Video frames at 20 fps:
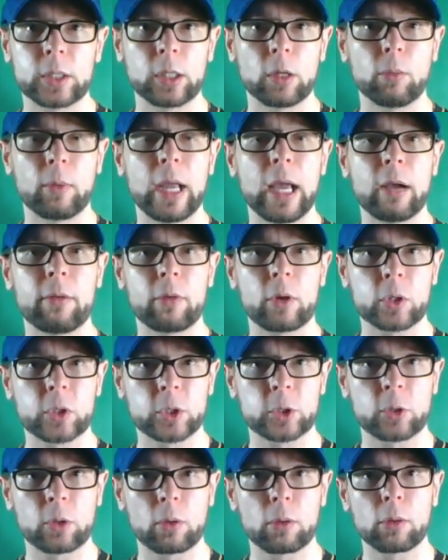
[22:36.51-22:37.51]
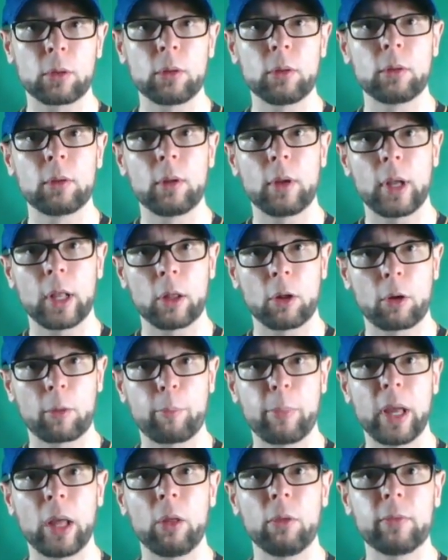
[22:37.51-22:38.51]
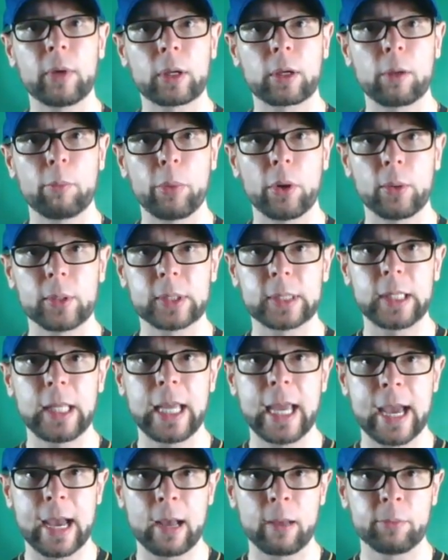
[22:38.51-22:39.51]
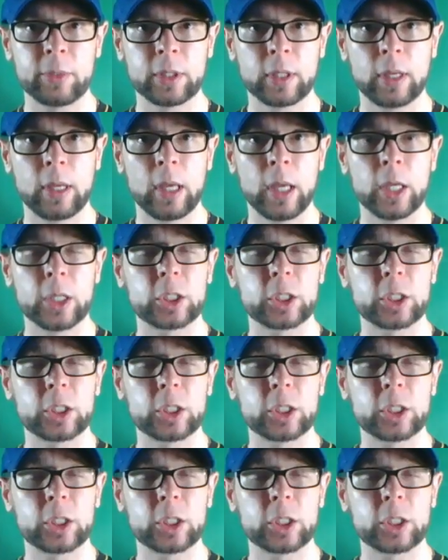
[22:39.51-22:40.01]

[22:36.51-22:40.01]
So we have our sternal and our pelvic components of the abs.